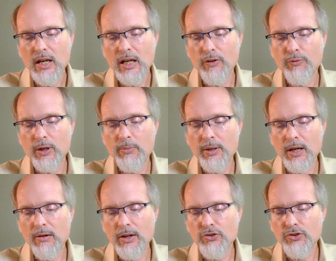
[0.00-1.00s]
If we
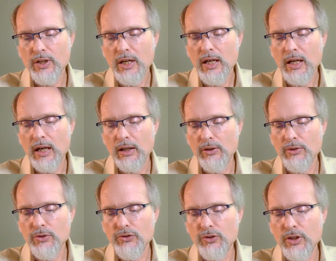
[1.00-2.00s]
perish and
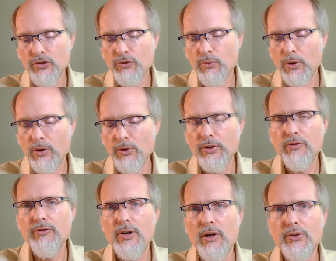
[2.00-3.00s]
lose this world, the
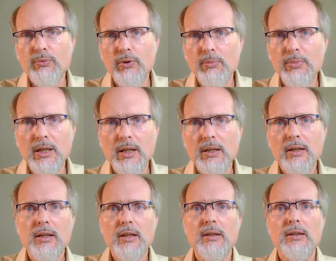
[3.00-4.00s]
fault will be
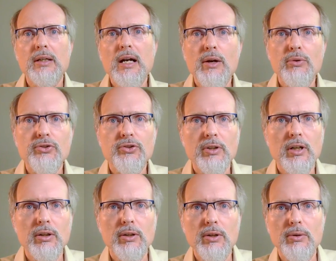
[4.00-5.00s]
ours
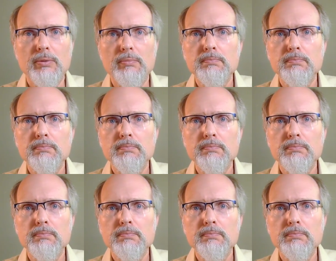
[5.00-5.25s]
alone.